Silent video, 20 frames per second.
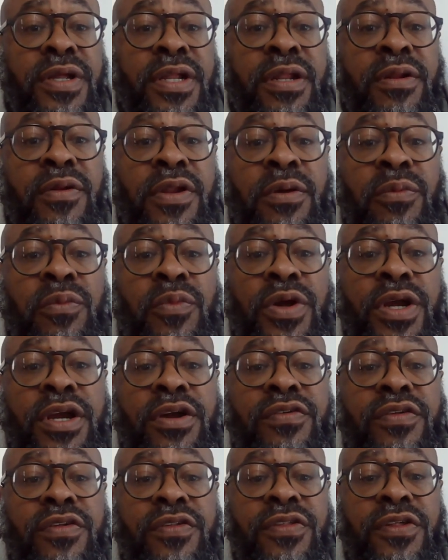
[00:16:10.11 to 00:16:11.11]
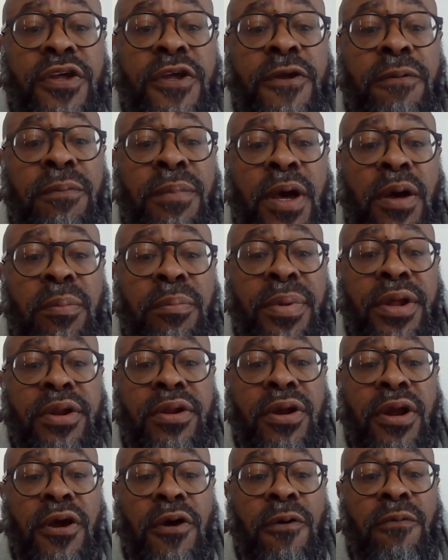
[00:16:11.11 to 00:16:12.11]
And and here's the thing about
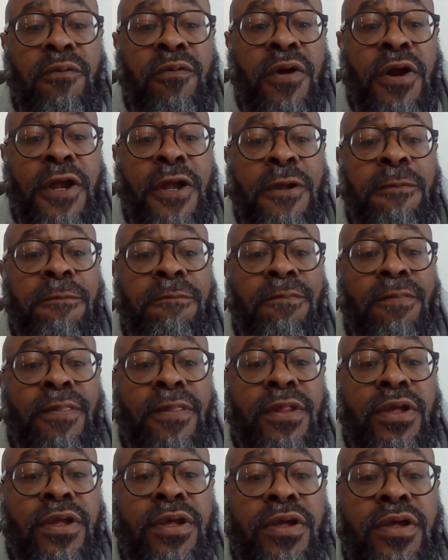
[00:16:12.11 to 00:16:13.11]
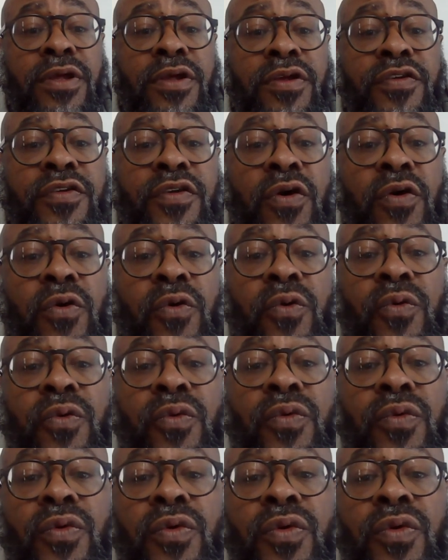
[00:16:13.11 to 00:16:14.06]
BetterHelp, right? So